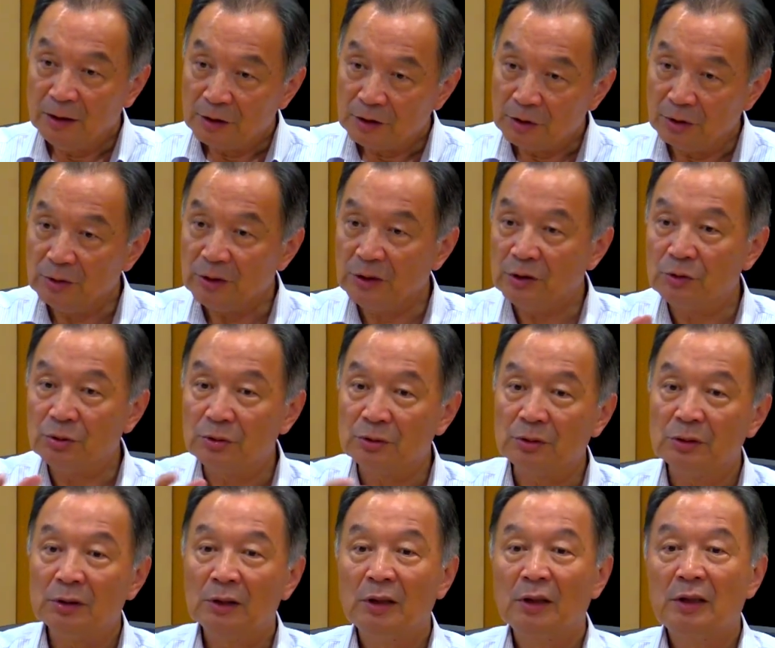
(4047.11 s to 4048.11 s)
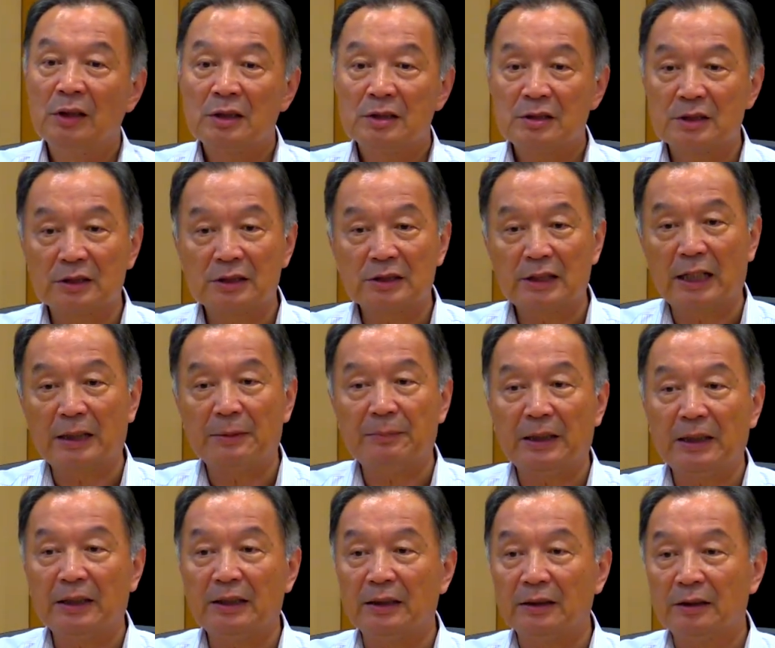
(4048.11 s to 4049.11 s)
Going to
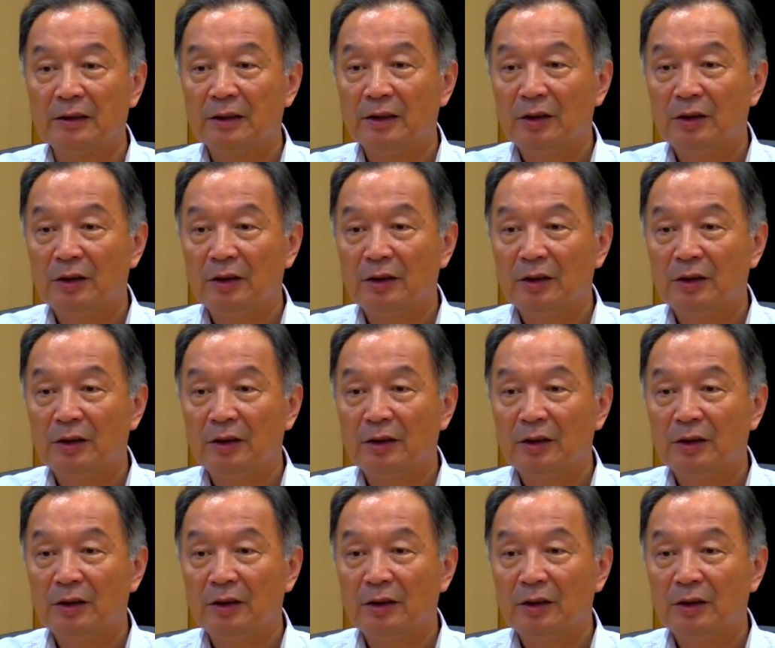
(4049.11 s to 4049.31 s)
sustainability,